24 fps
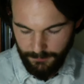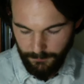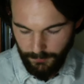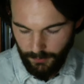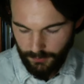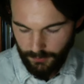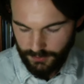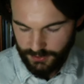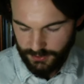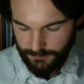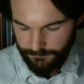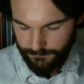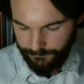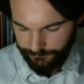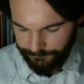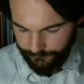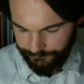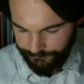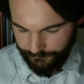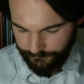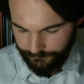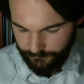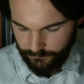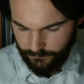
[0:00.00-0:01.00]
person.
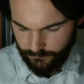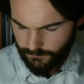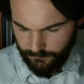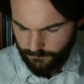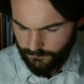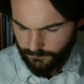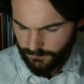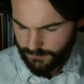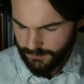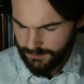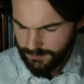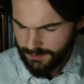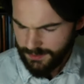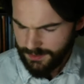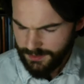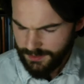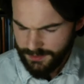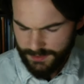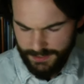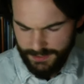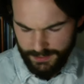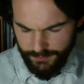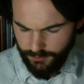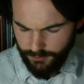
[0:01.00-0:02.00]

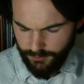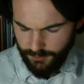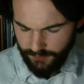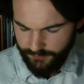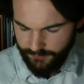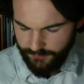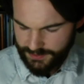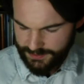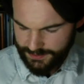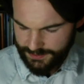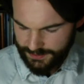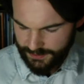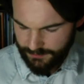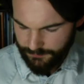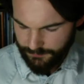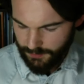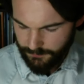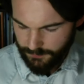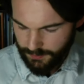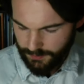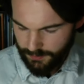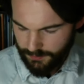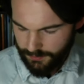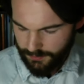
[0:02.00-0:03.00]
Neither have I seen
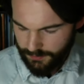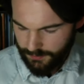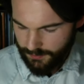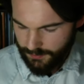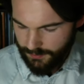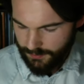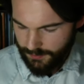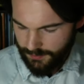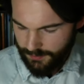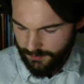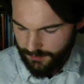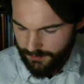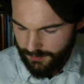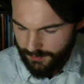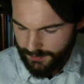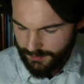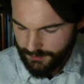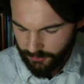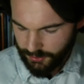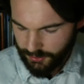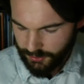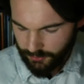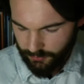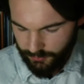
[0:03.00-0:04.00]
him
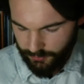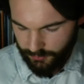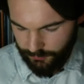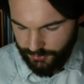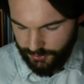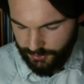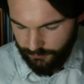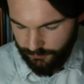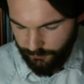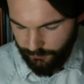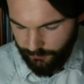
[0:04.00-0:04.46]
indulge